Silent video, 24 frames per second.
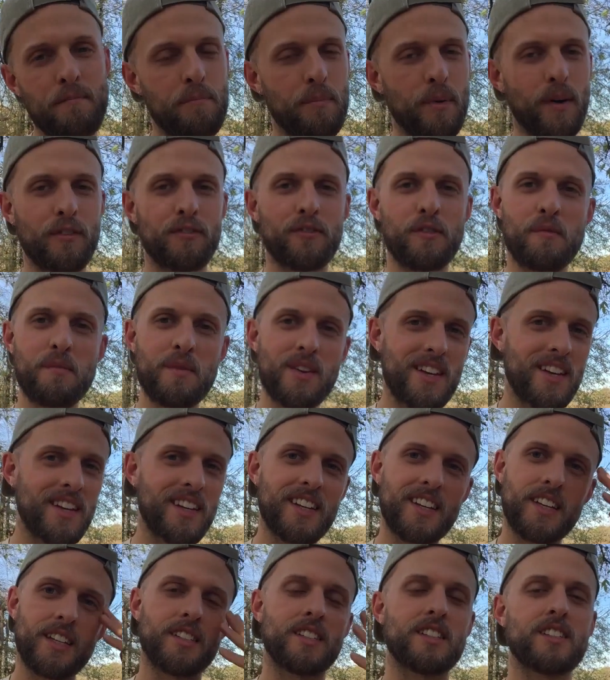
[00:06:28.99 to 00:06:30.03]
But for me
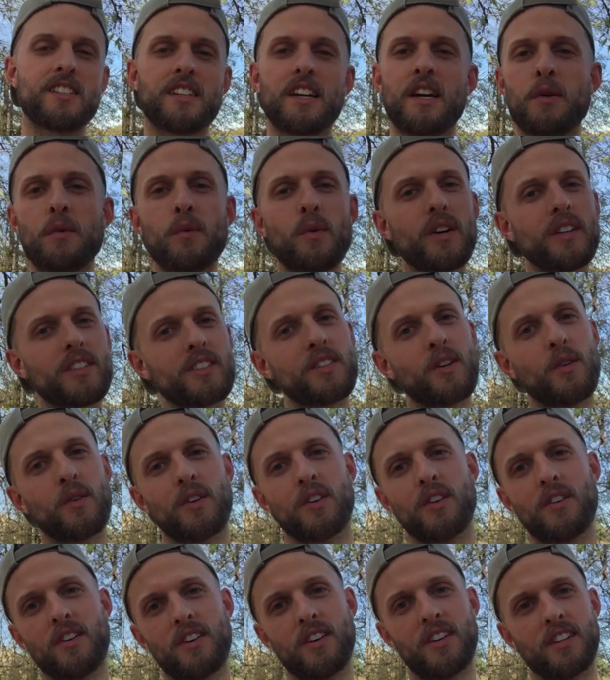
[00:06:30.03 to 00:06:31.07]
it is. It's like, what's
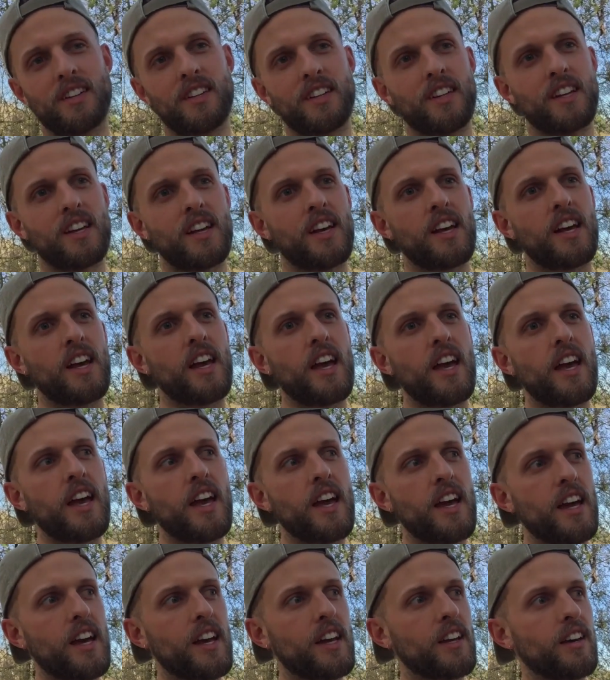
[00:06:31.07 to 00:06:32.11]
going on?
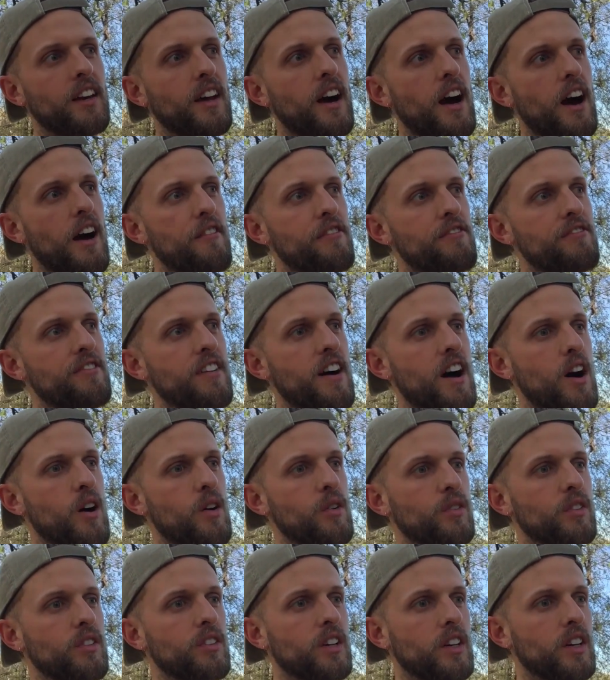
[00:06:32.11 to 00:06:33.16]
And I
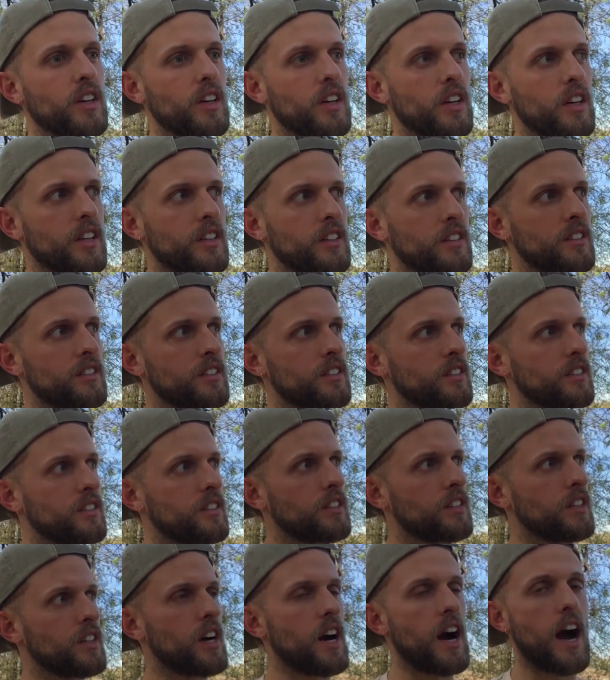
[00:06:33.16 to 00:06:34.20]
found...
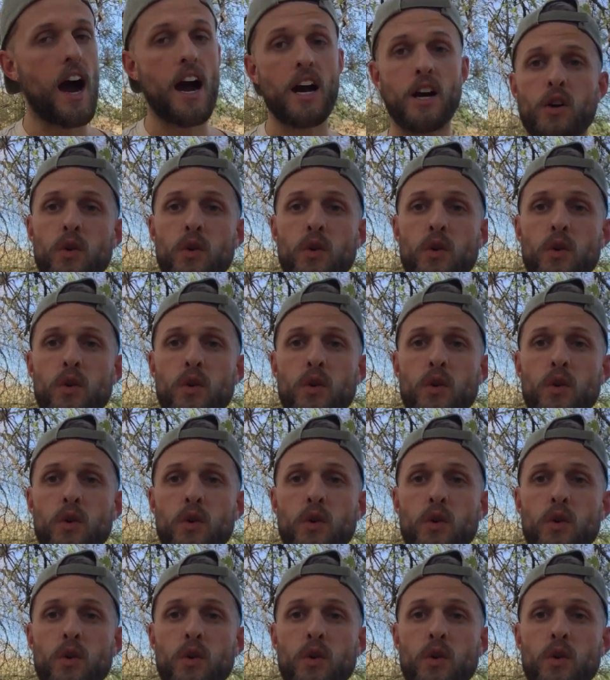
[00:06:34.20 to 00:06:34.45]
I